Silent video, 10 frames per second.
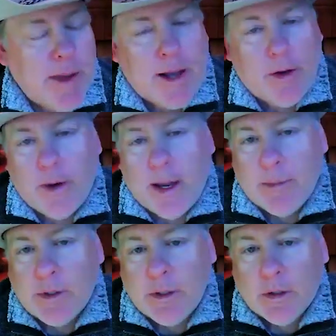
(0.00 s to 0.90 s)
tobacco
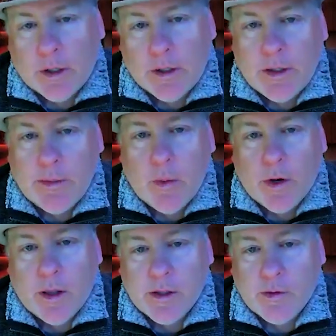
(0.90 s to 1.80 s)
names look to be
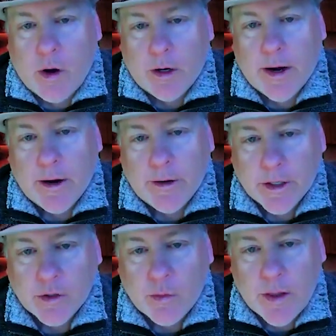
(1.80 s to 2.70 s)
one of the stronger
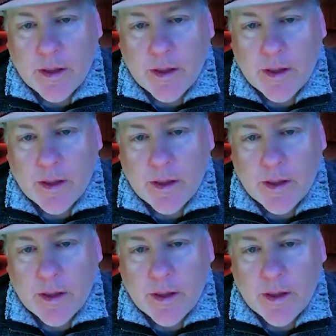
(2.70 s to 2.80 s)
areas